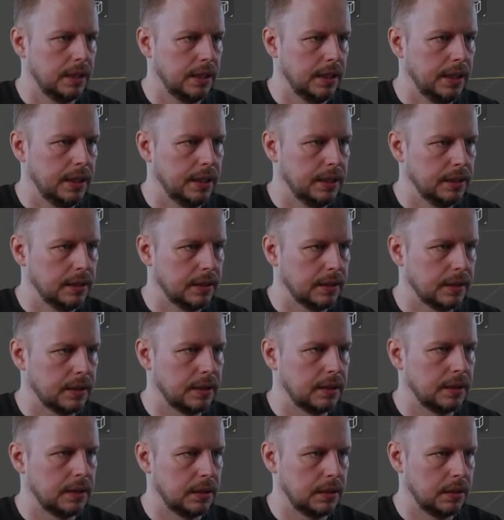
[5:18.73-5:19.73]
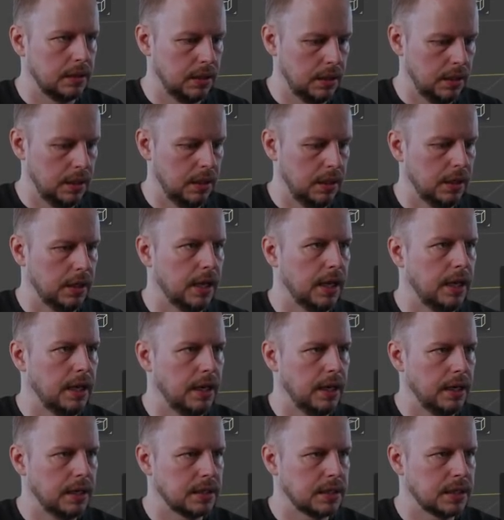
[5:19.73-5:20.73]
And
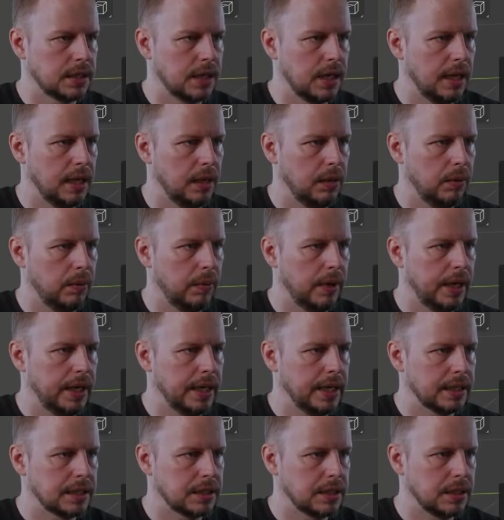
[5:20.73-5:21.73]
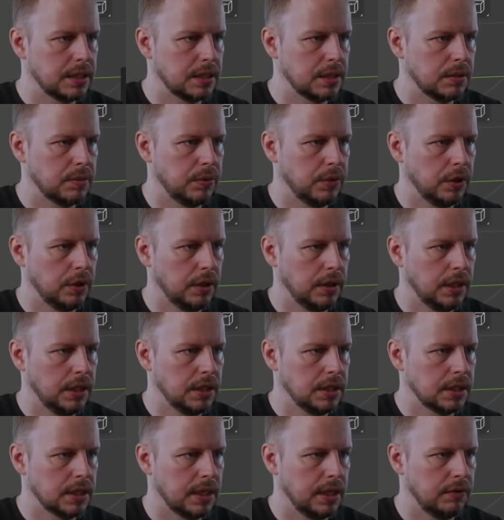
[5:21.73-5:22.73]
again, scale Y-axis, but
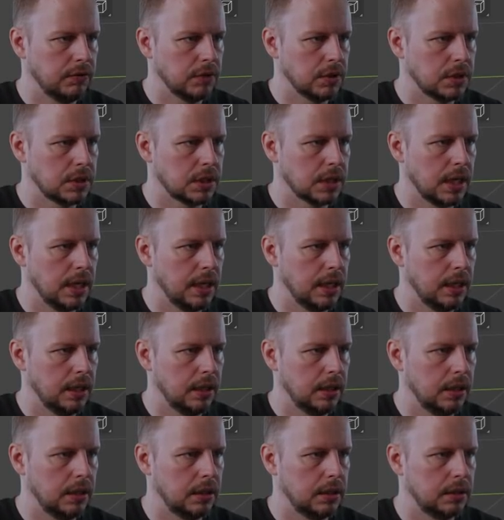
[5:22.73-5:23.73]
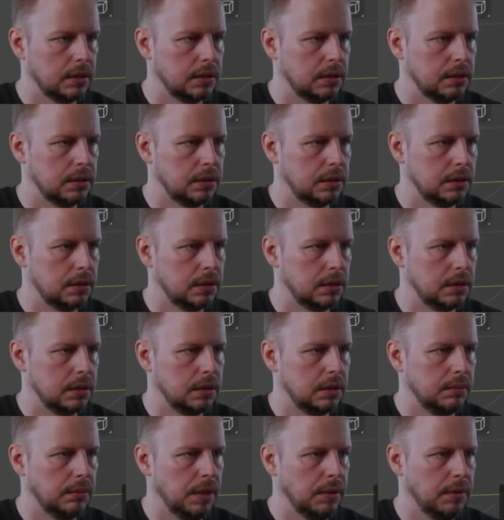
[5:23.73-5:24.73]
these I have to scale
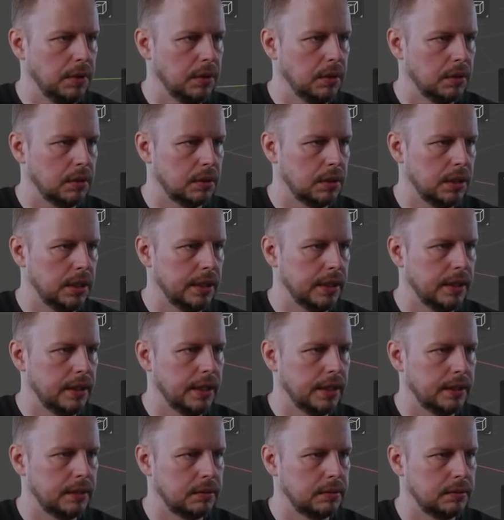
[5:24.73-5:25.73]
maybe like that.